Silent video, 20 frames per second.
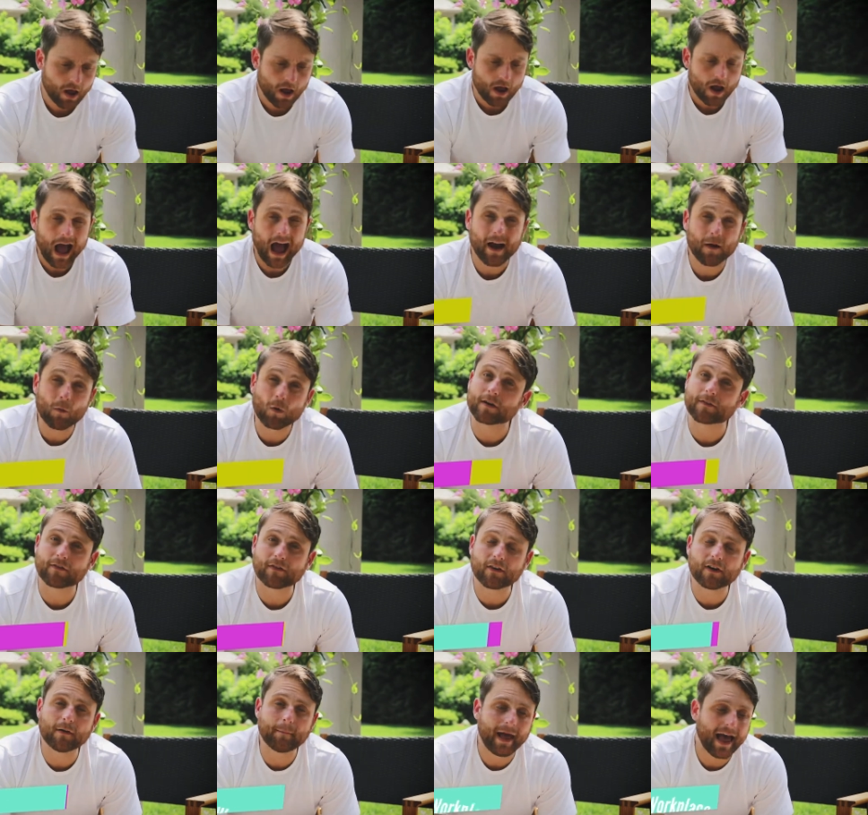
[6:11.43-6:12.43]
I work
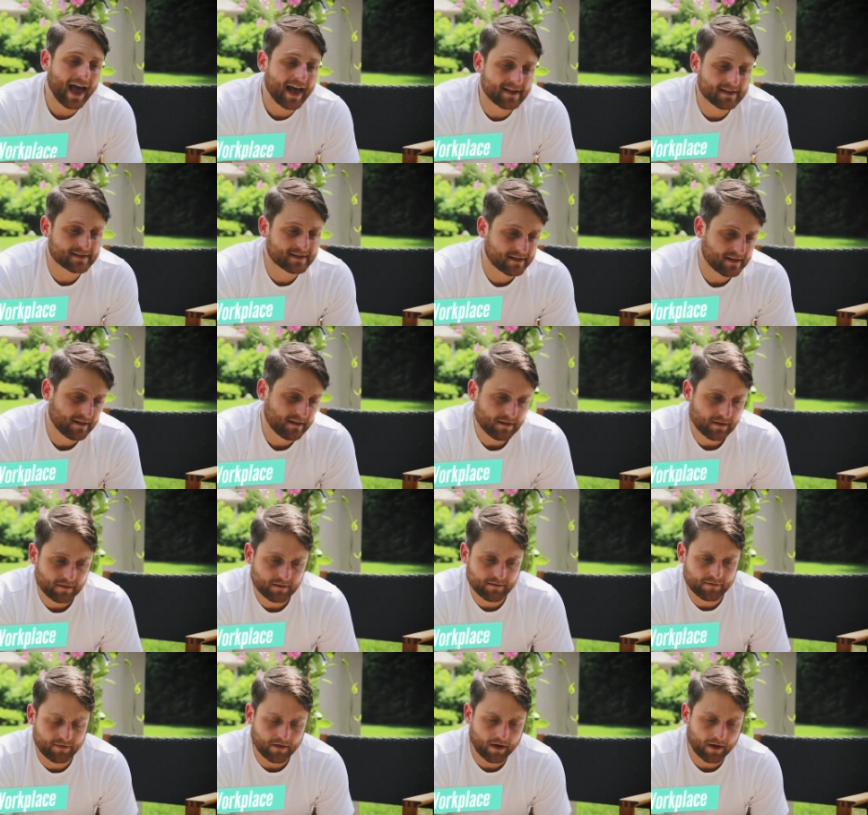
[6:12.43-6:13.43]
for a
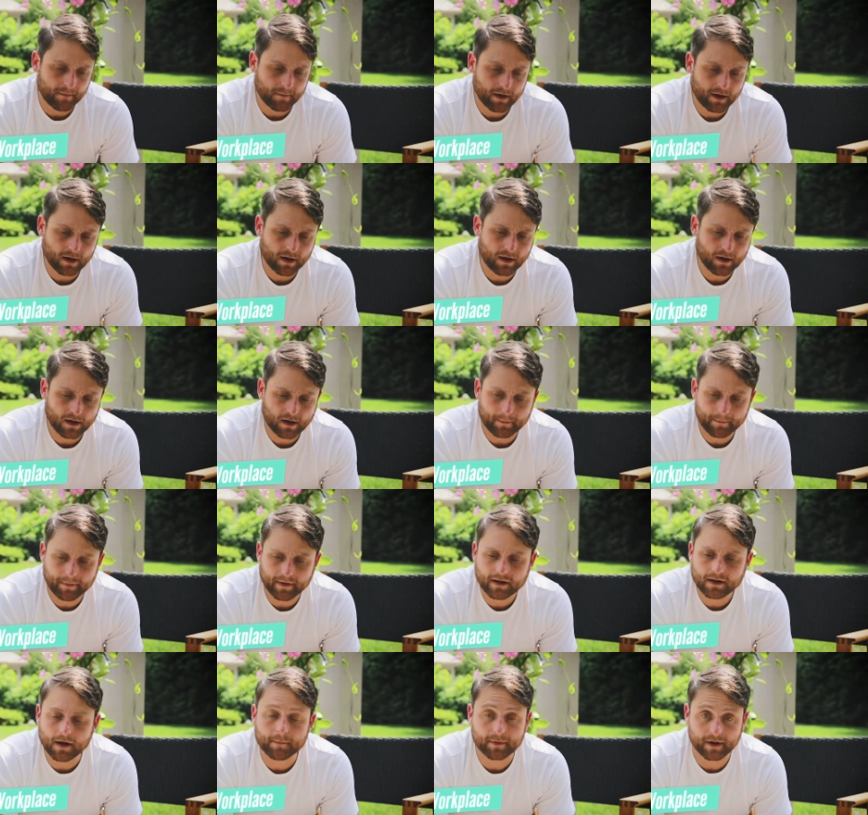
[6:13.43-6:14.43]
massive, um, a, a,
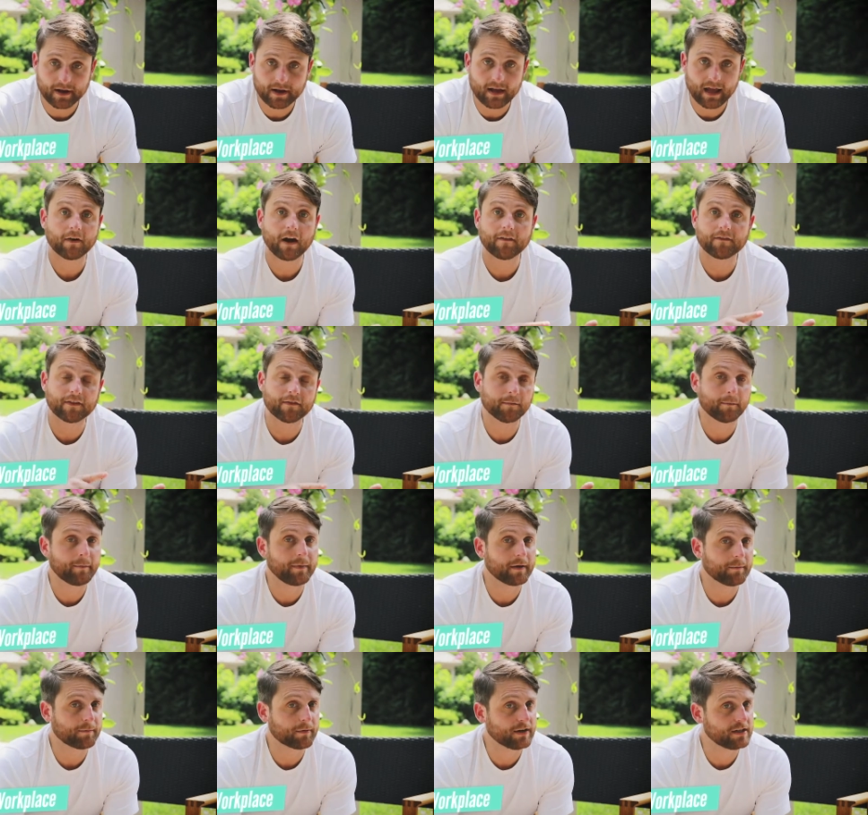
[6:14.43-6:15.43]
big company. I've given
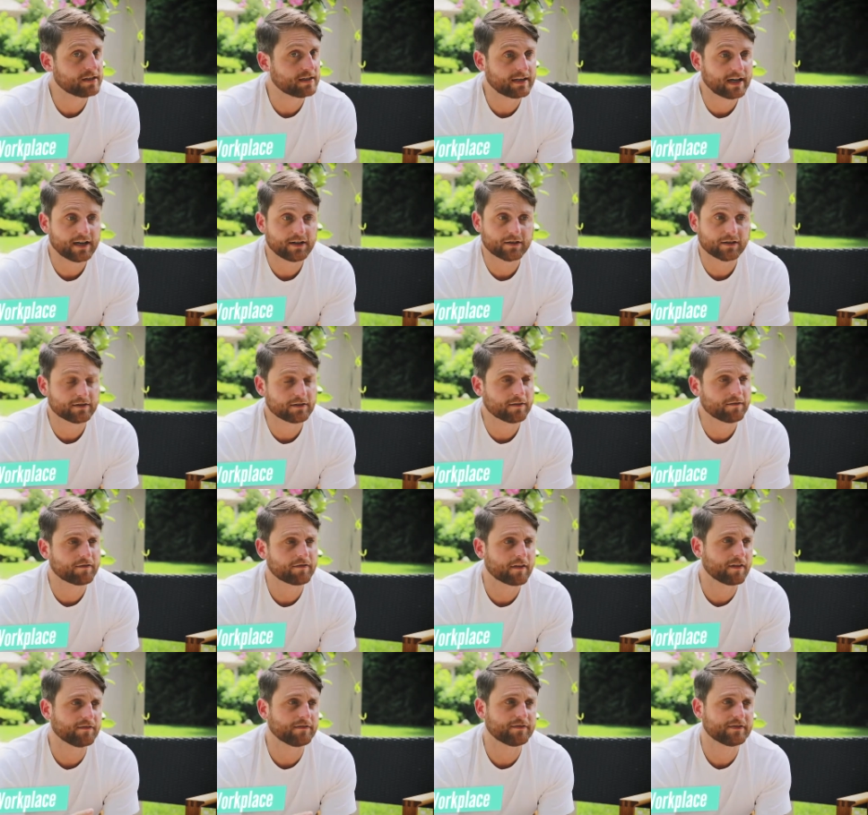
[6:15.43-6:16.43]
big presentations in
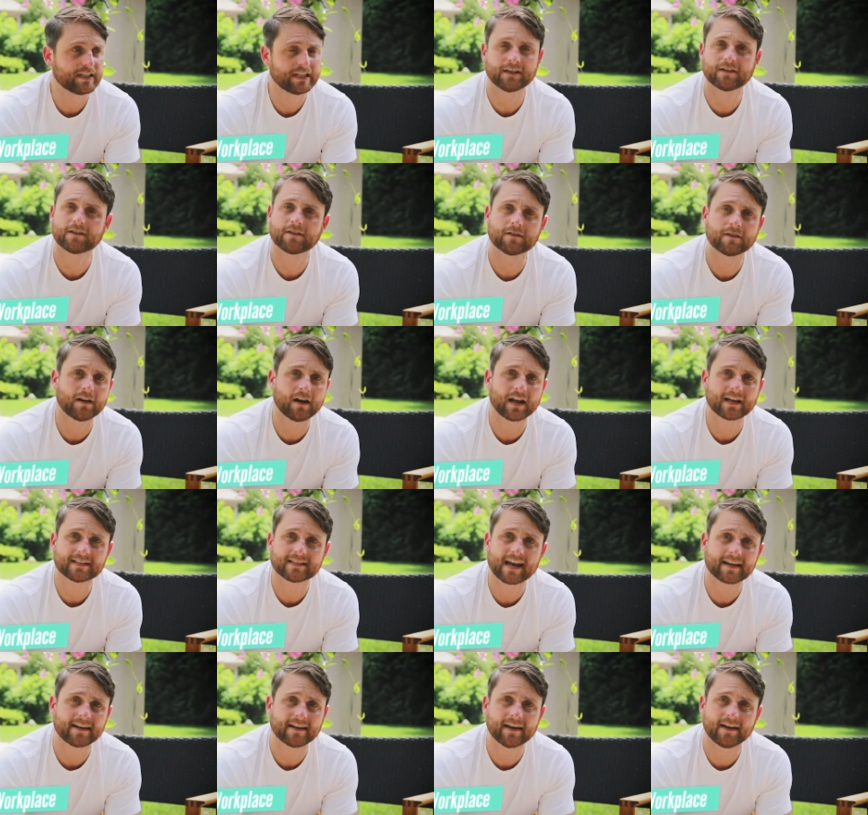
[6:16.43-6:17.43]
front of senior
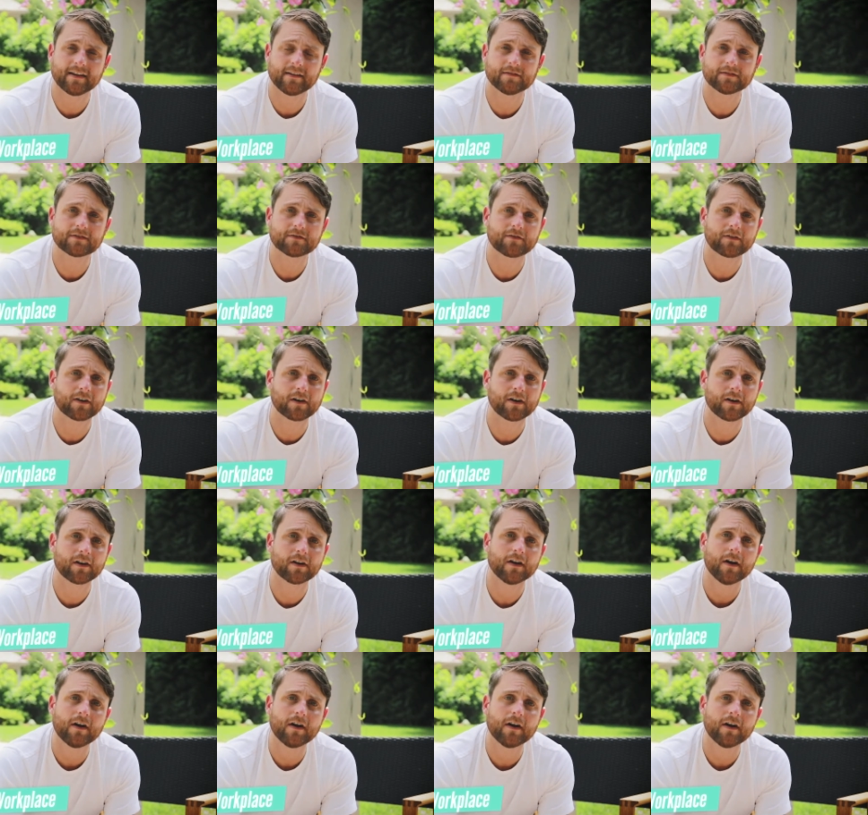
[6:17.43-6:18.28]
executives for